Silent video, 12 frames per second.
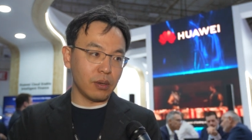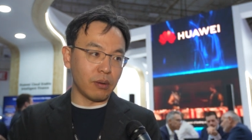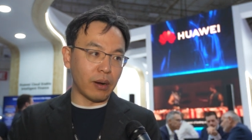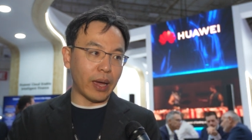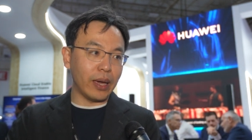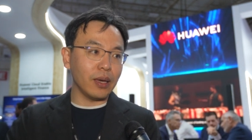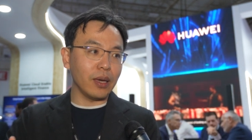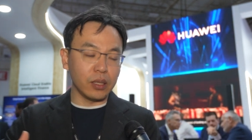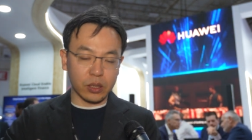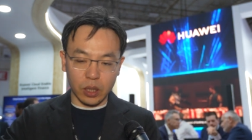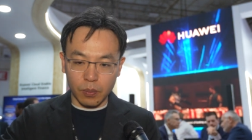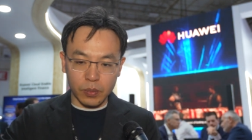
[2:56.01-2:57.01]
right,
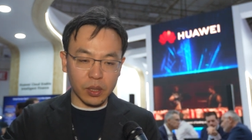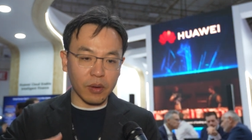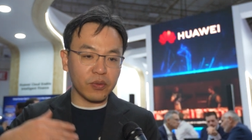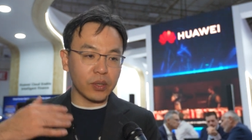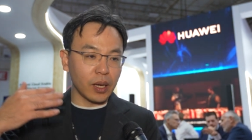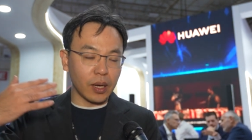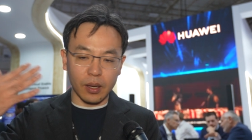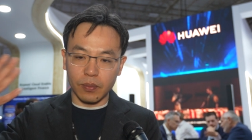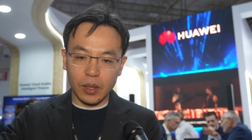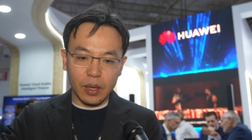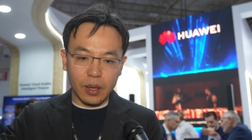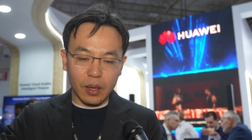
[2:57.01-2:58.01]
in terms of the,
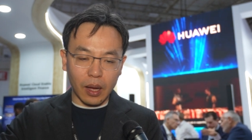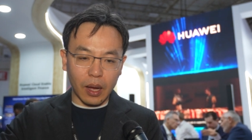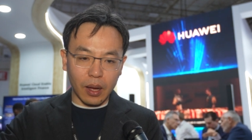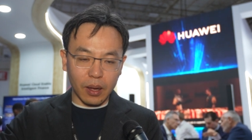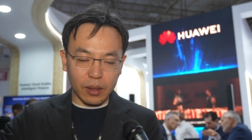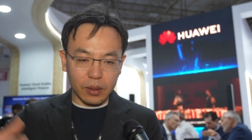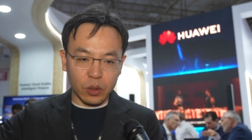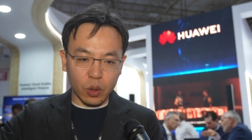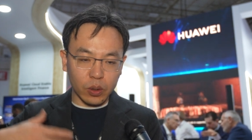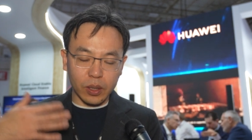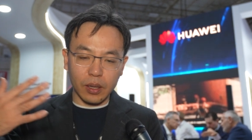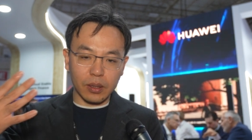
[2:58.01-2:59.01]
uh, you
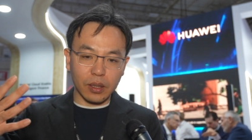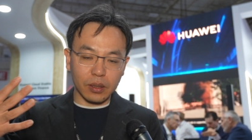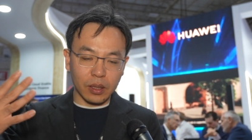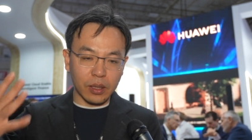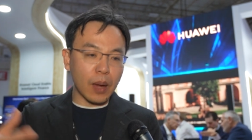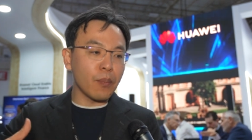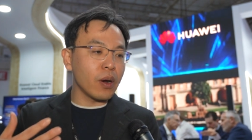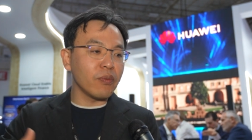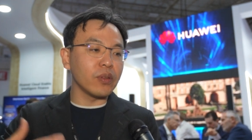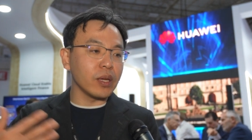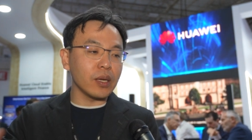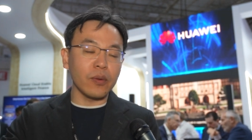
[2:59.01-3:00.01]
know, the, the, the number
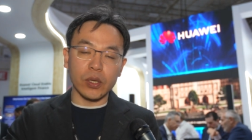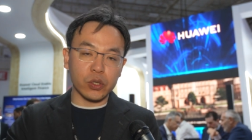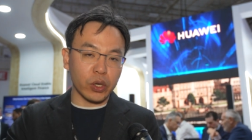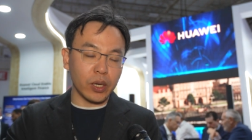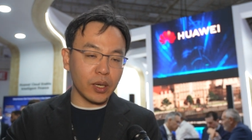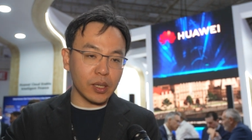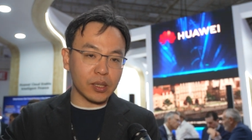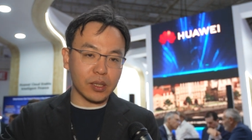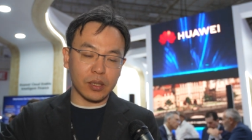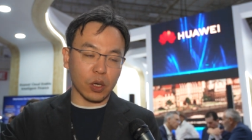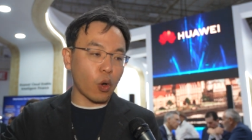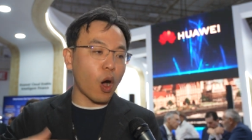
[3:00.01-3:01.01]
of the inventories,
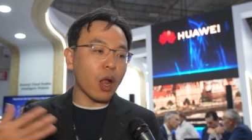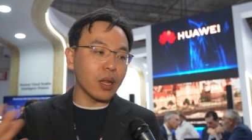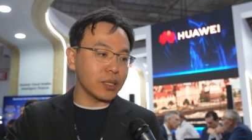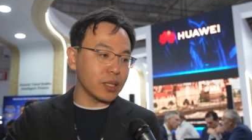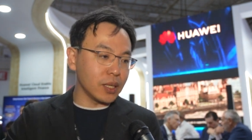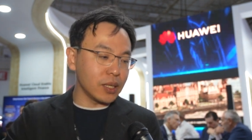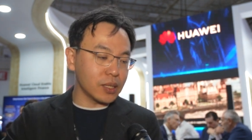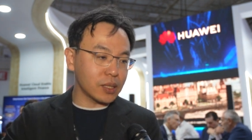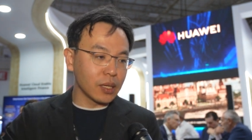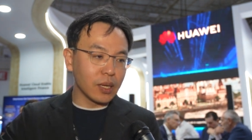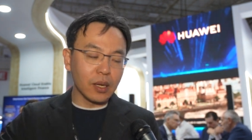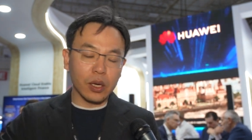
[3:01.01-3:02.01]
the
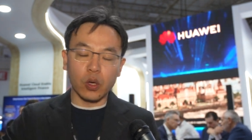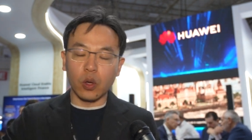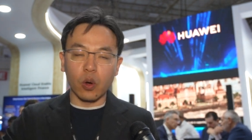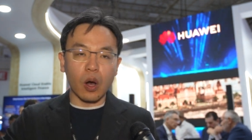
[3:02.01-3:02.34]
qualities, you know,